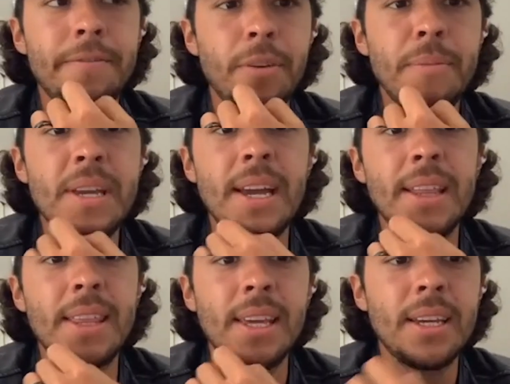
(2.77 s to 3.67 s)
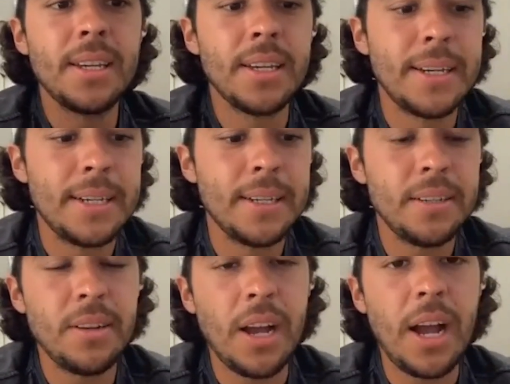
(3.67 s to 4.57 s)
for me, I think uh,
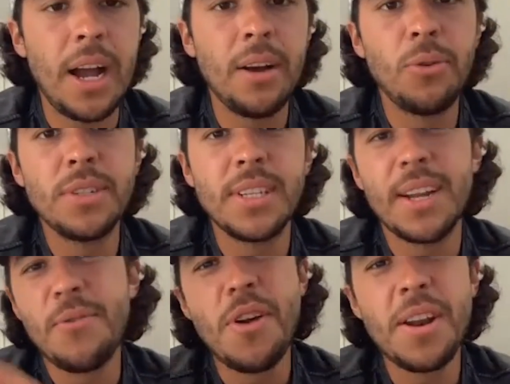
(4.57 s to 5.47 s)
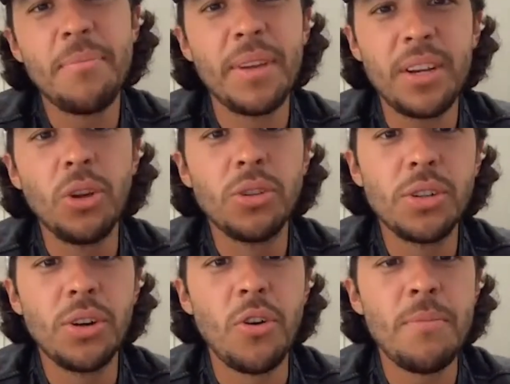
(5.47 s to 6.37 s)
I always said I wanted to play closer
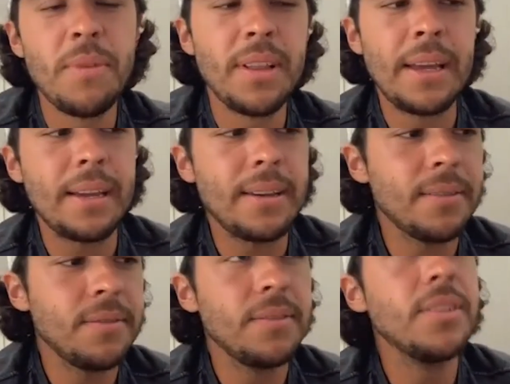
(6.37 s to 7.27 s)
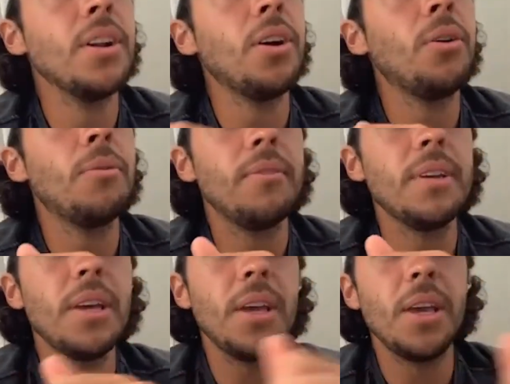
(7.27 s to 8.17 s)
to home, but like, you know,
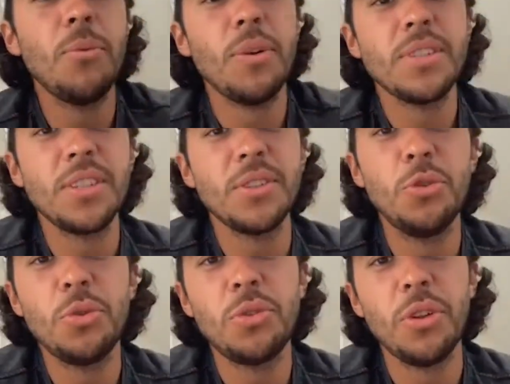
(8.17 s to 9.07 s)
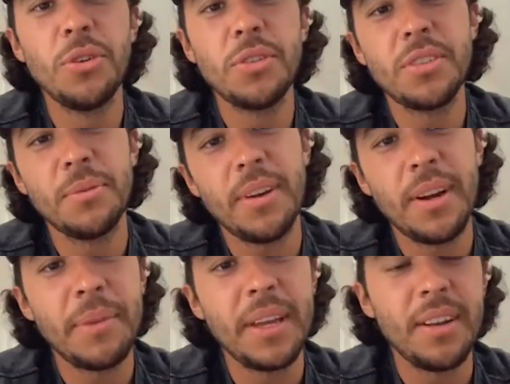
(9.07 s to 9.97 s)
it wasn't too close to where
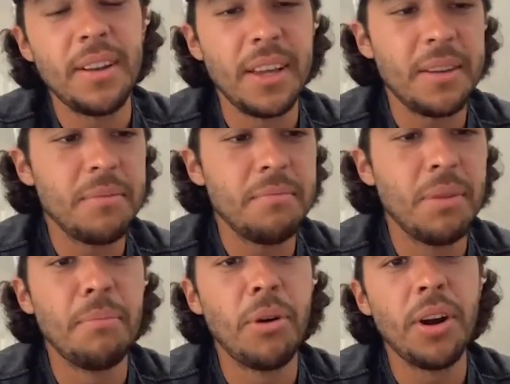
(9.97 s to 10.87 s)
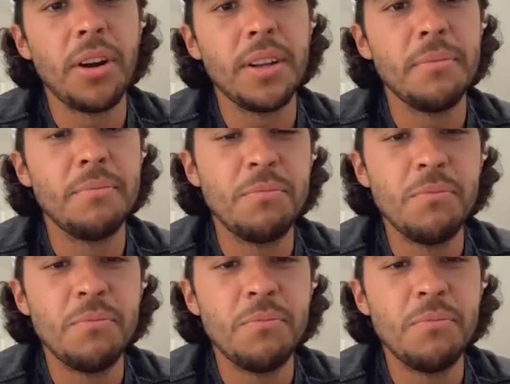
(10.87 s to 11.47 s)
I'm getting like bombarded